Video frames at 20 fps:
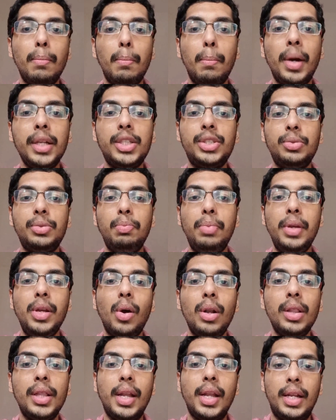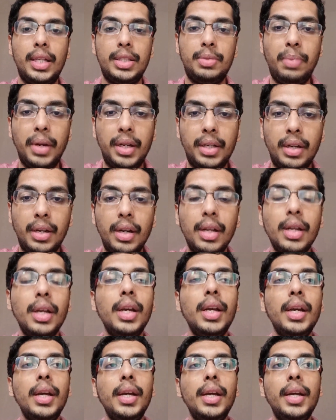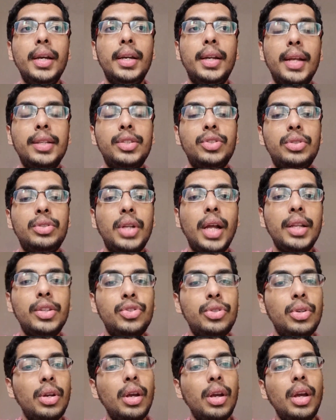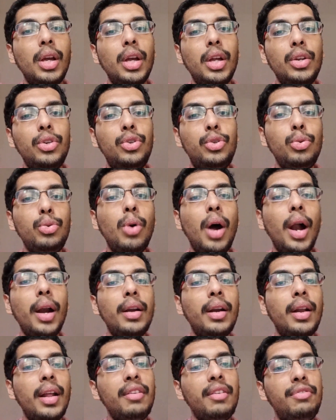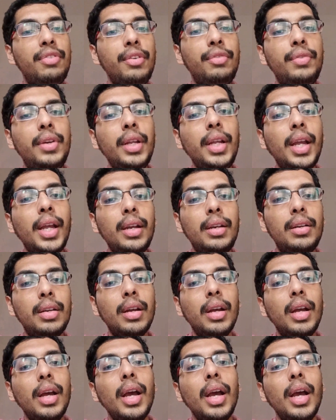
much beyond than expected. It has touched 258